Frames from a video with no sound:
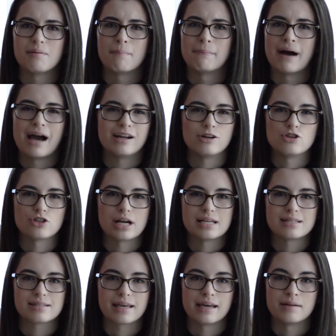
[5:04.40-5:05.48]
mine are dry
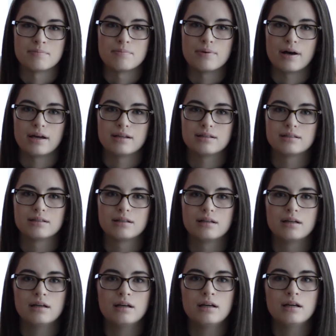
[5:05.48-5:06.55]
skin, but,
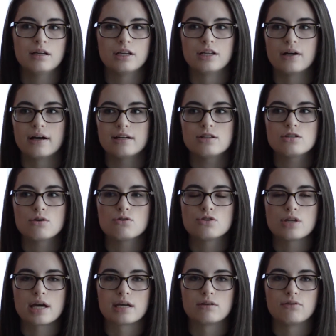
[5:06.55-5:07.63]
you know, I just used,
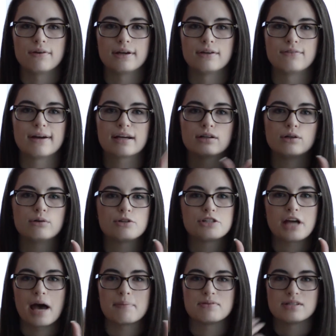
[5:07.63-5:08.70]
like, your regular
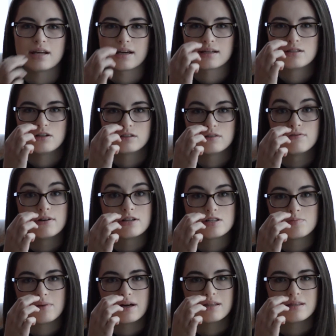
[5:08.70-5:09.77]
chapstick during the
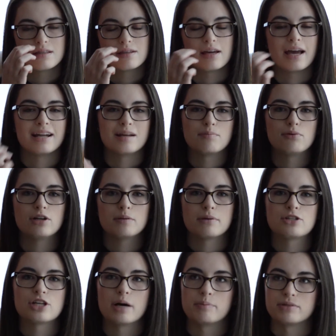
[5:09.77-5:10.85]
first month, and it pretty
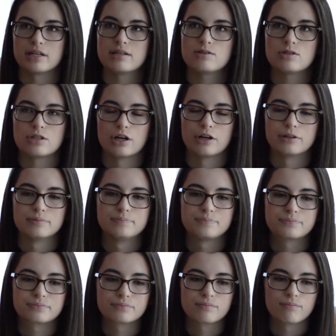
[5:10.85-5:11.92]
much helped it. So,
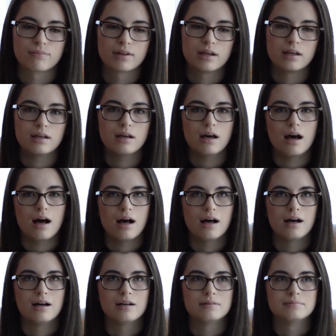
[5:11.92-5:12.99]

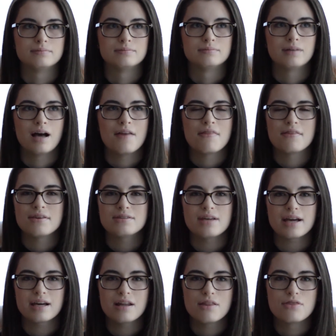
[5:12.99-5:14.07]
and the
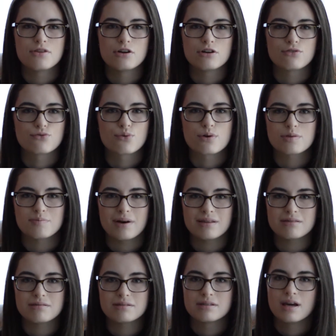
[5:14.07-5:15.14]
second and third and fourth
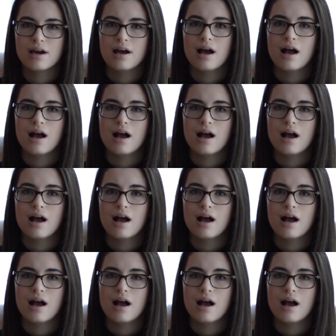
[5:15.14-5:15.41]
months,